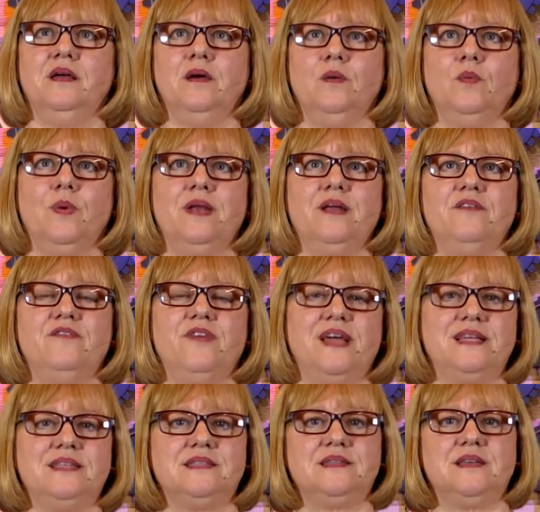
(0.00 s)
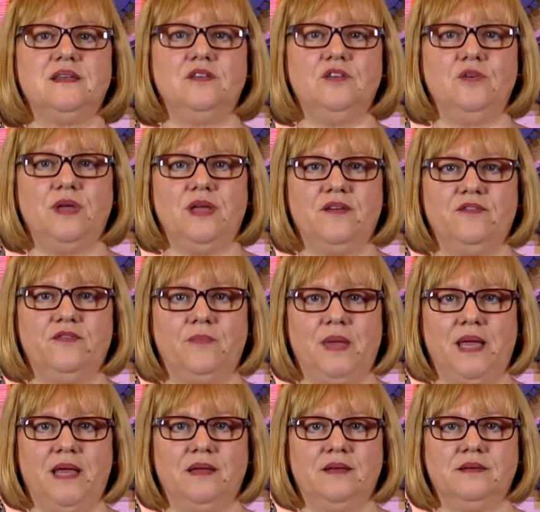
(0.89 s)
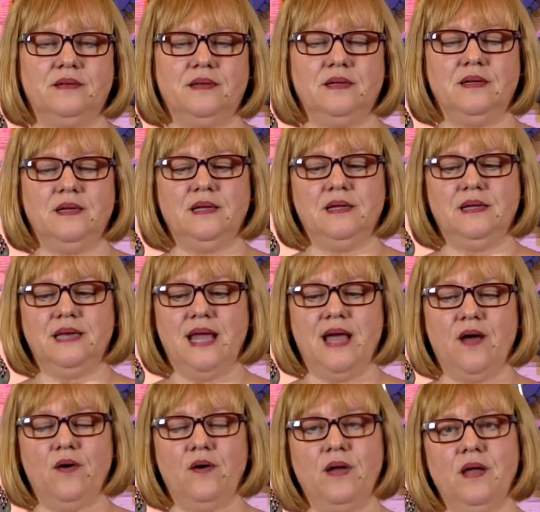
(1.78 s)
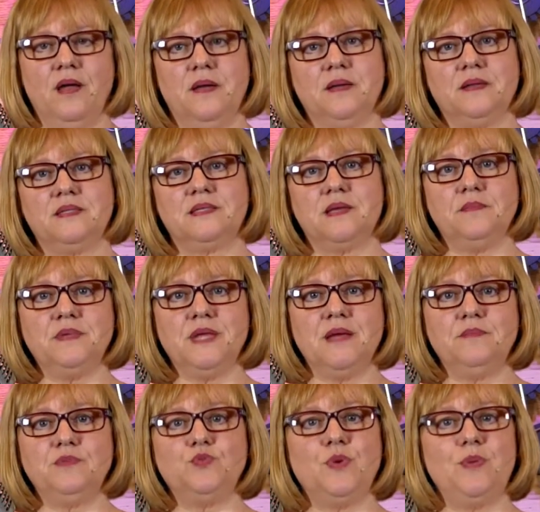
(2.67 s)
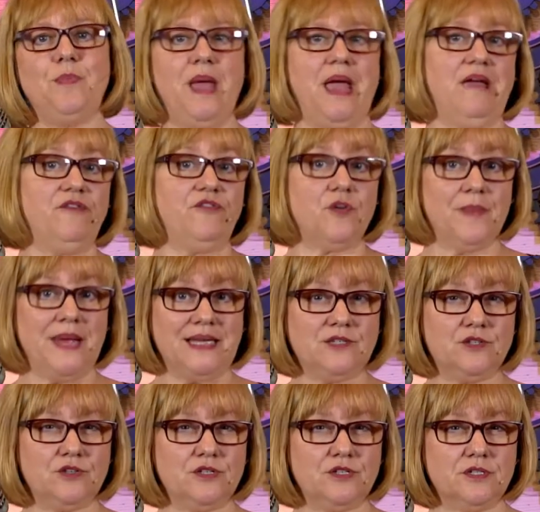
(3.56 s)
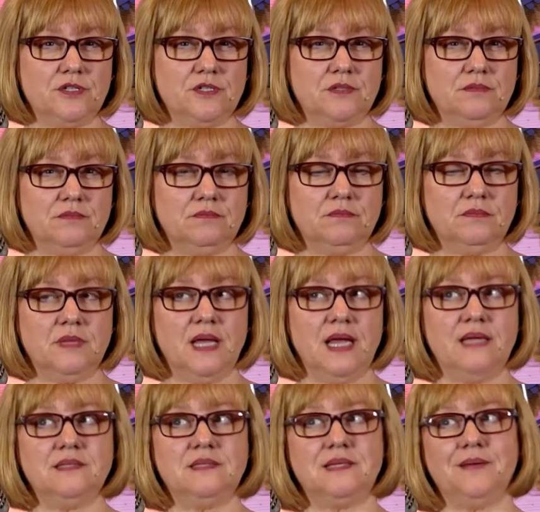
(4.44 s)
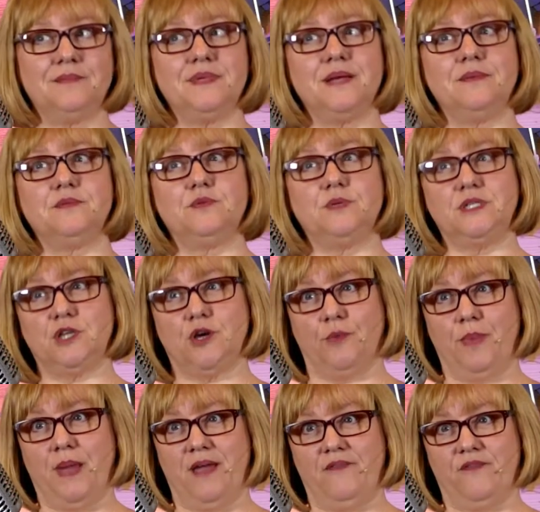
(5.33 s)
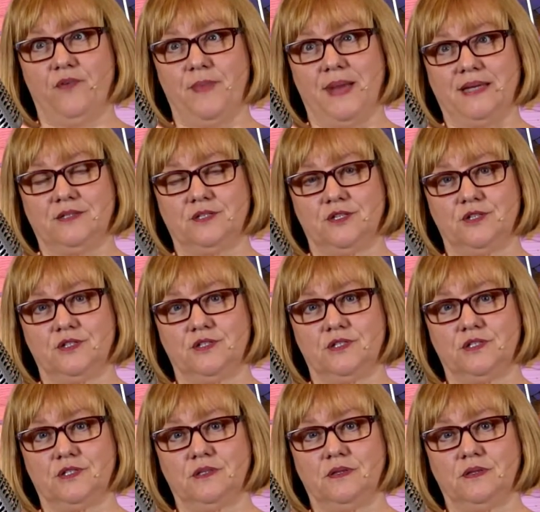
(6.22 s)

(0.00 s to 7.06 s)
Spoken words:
What advice can you give me? Now, sometimes we pay for mentors, and sometimes we don't pay for mentors.